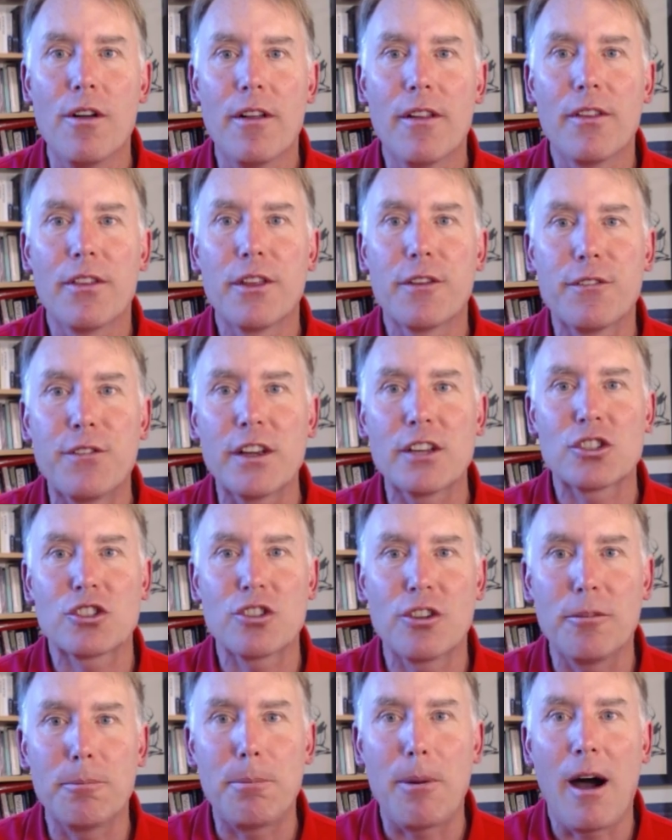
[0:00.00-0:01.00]
the
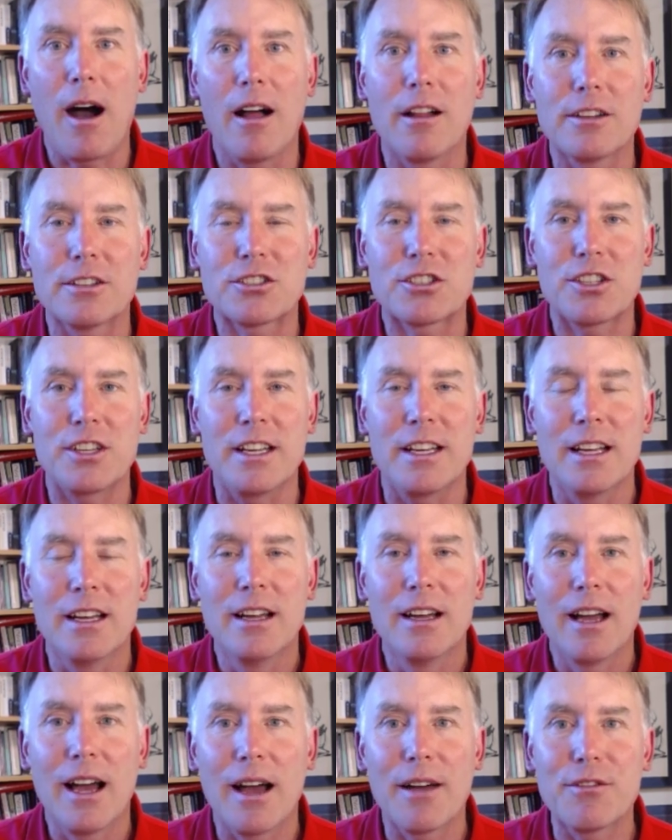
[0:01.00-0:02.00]
official policy
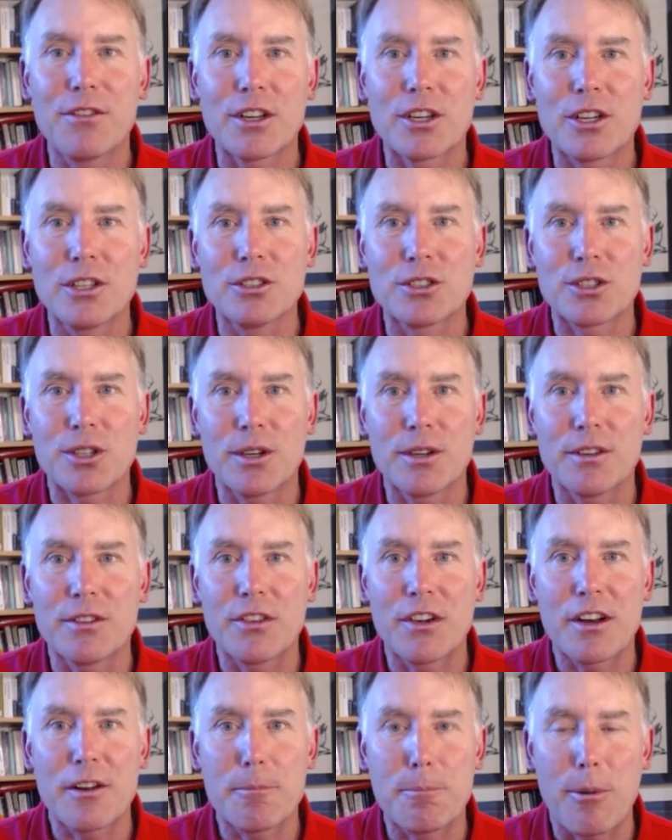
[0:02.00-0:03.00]
of the
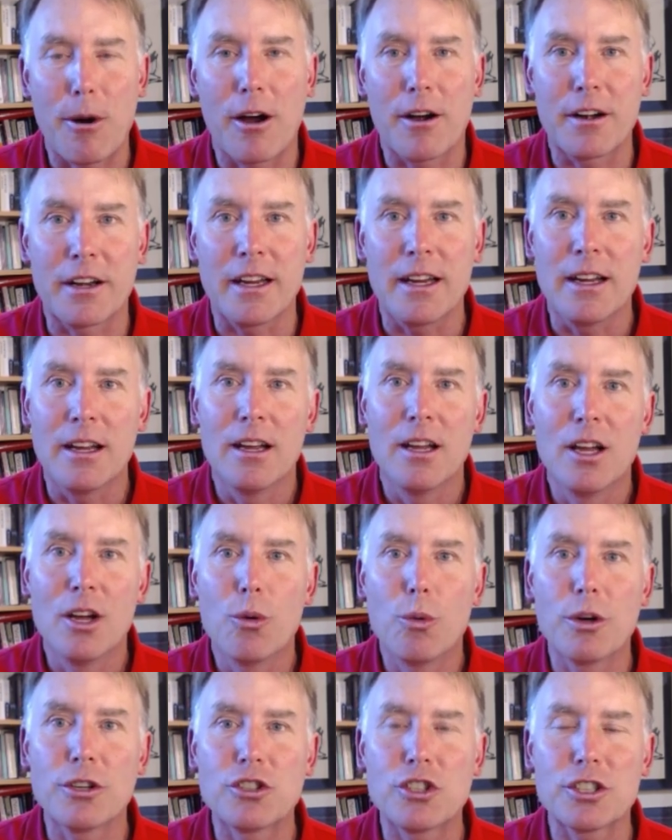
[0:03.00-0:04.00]
Conservative Party,
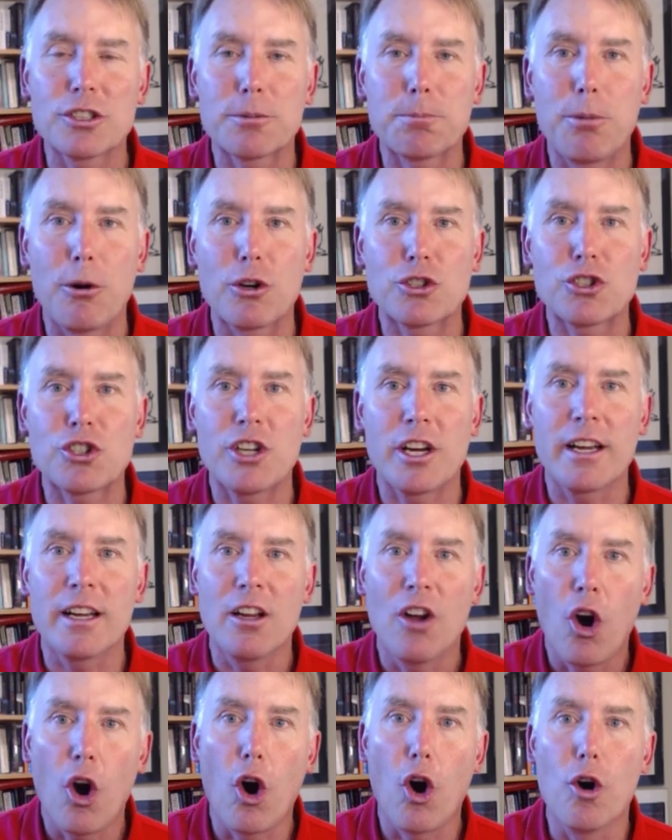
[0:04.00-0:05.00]
which is pushing
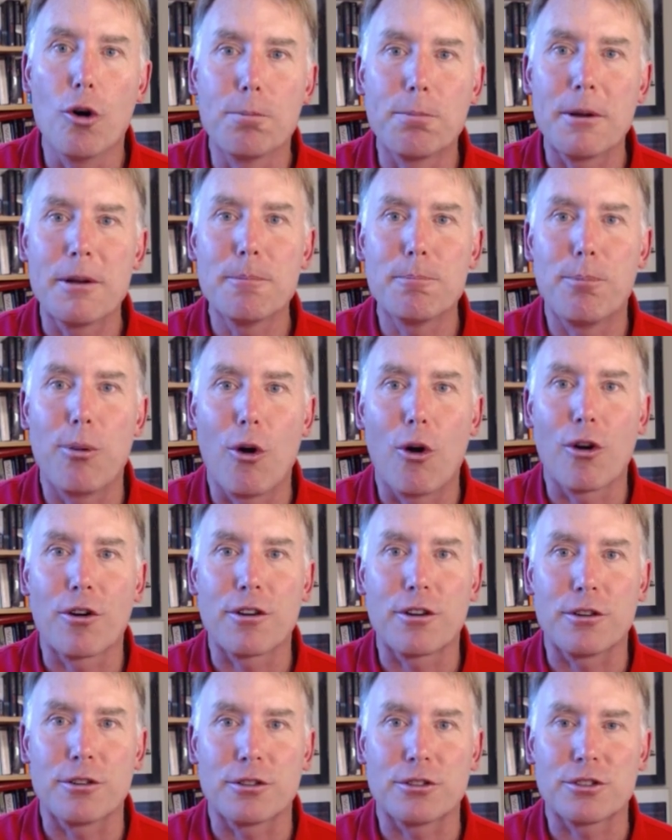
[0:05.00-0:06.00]
open
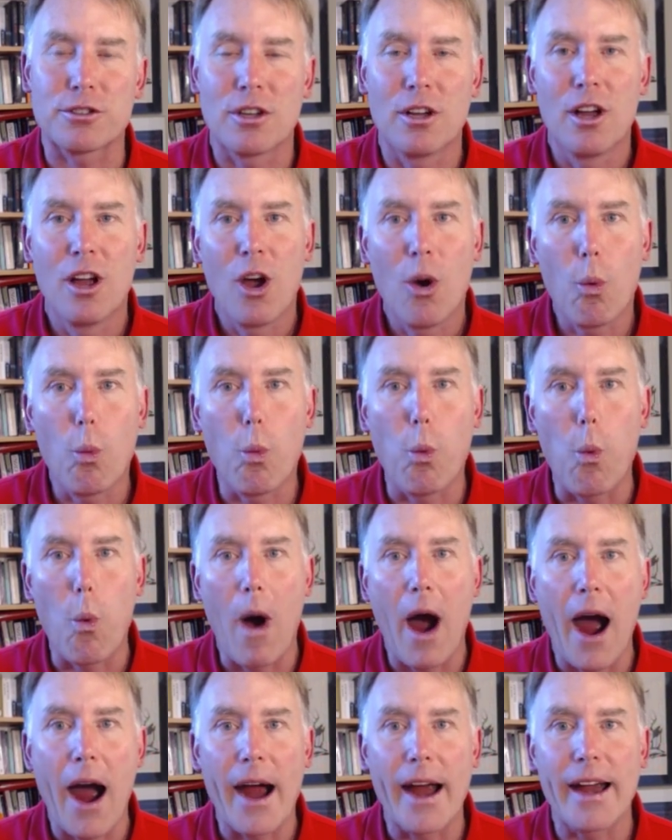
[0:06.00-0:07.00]
borders,
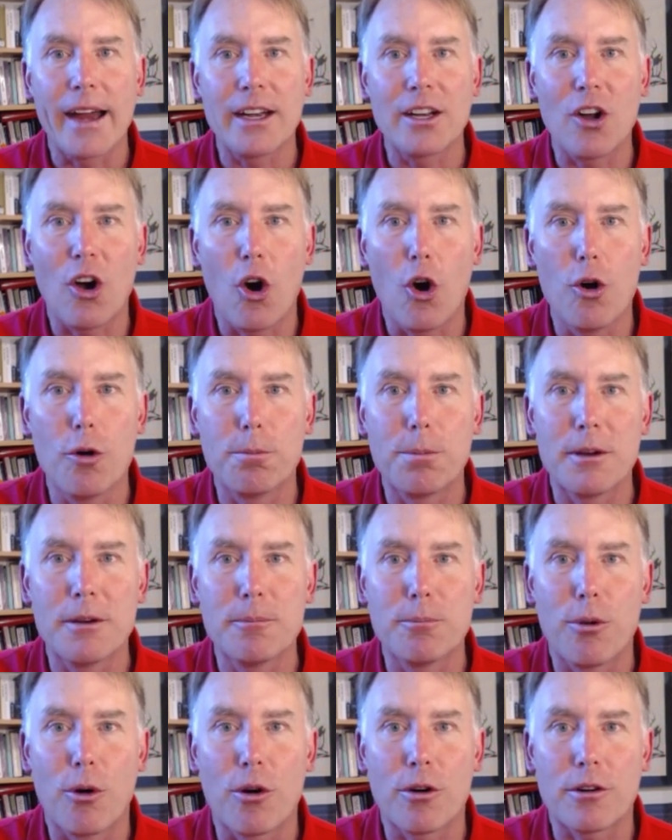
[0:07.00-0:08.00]
wide open
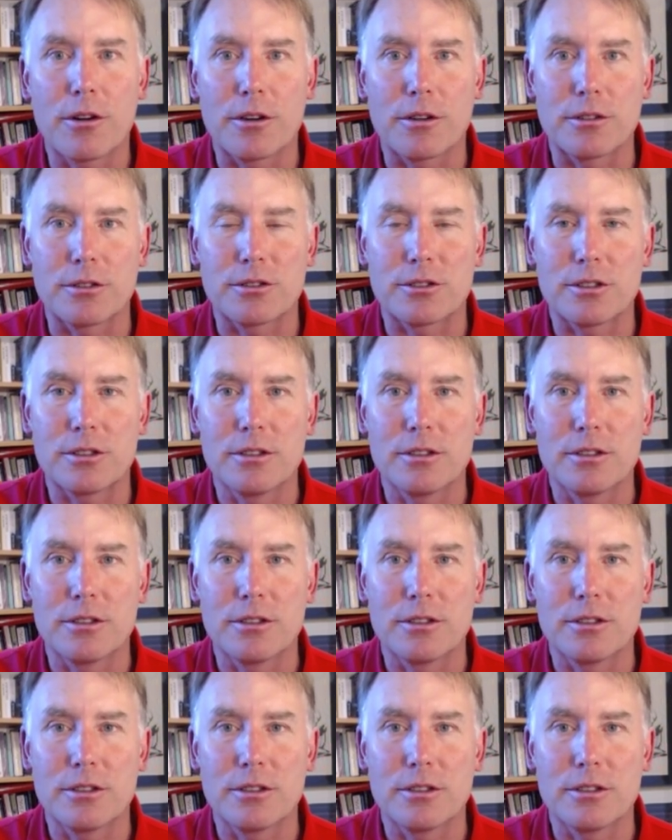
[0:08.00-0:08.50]
borders.